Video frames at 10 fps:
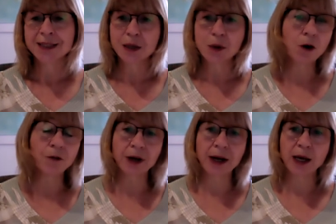So
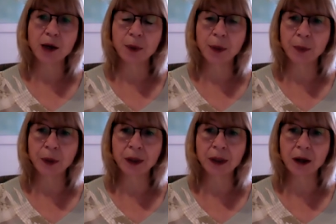often I hear
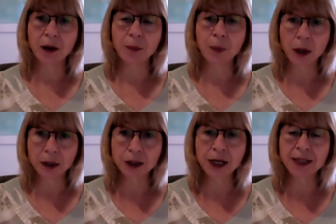people
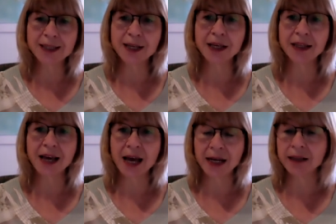apologizing
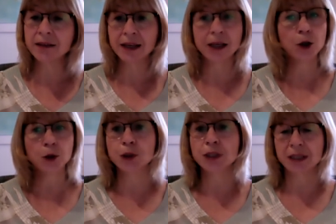that anything good